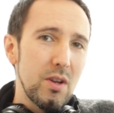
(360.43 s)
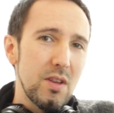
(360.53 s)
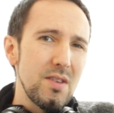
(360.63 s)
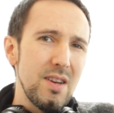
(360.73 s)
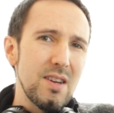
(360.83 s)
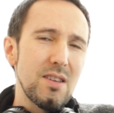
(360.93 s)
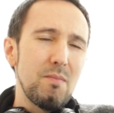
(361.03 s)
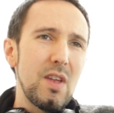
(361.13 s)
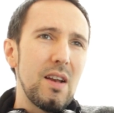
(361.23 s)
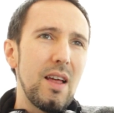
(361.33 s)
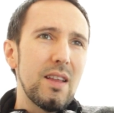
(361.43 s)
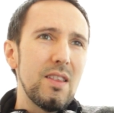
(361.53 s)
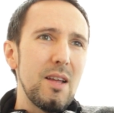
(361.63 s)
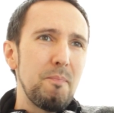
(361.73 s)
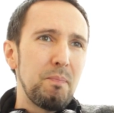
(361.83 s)
When you're listening to something like
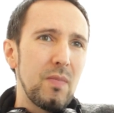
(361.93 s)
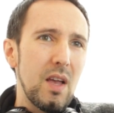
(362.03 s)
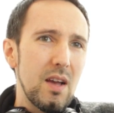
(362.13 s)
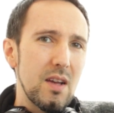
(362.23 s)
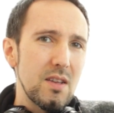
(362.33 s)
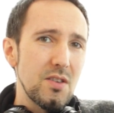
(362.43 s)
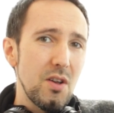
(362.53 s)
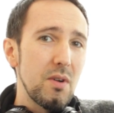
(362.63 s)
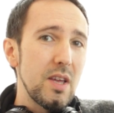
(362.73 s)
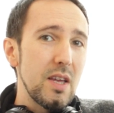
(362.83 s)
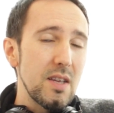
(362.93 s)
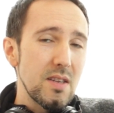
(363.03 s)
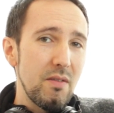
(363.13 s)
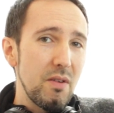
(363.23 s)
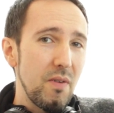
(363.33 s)
the Sony
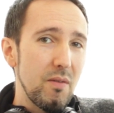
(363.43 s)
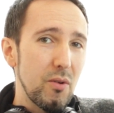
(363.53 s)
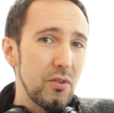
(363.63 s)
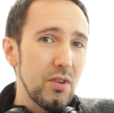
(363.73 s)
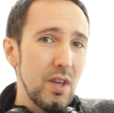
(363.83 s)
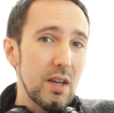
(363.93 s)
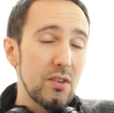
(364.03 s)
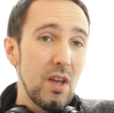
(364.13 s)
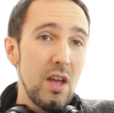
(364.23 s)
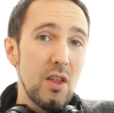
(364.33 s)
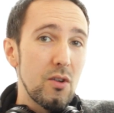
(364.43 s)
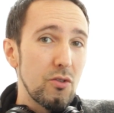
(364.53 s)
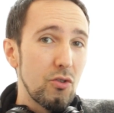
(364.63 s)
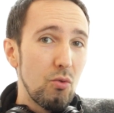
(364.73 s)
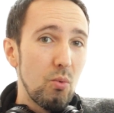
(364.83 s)
7506,
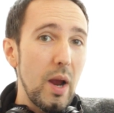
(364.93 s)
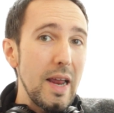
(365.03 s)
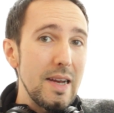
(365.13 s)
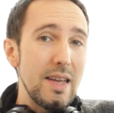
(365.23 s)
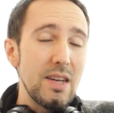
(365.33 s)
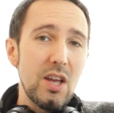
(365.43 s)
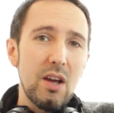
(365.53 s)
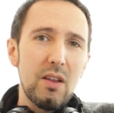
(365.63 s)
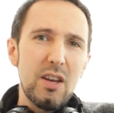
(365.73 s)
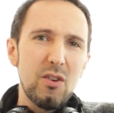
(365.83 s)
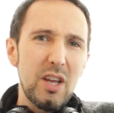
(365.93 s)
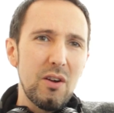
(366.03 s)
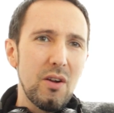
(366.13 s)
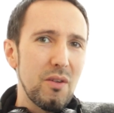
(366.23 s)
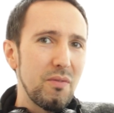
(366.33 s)
there's great detail, and you'll
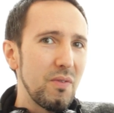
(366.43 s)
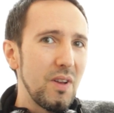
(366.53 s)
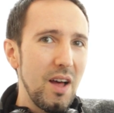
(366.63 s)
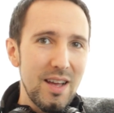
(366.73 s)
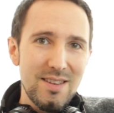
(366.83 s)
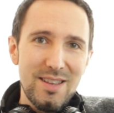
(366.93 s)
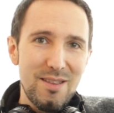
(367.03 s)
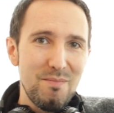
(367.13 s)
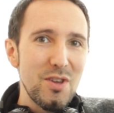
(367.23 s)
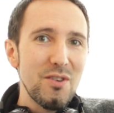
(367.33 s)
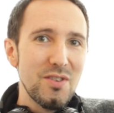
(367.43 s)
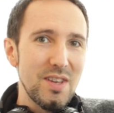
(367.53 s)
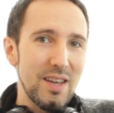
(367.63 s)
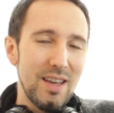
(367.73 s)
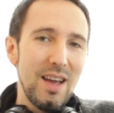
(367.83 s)
hear all the flaws in the
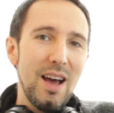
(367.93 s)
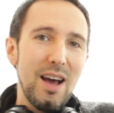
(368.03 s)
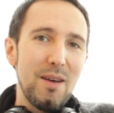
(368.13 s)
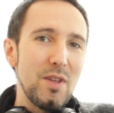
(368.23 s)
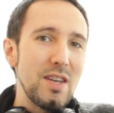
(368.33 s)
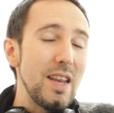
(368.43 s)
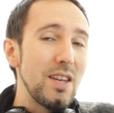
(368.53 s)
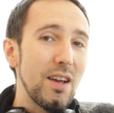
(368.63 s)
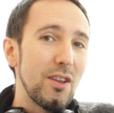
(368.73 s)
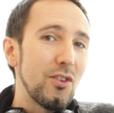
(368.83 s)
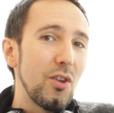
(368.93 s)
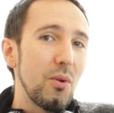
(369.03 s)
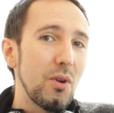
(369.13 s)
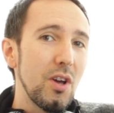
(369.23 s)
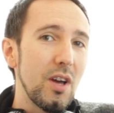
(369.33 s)
music. The detail is
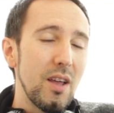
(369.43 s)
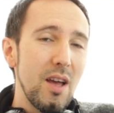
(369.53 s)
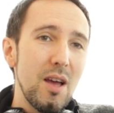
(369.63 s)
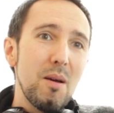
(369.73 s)
so good.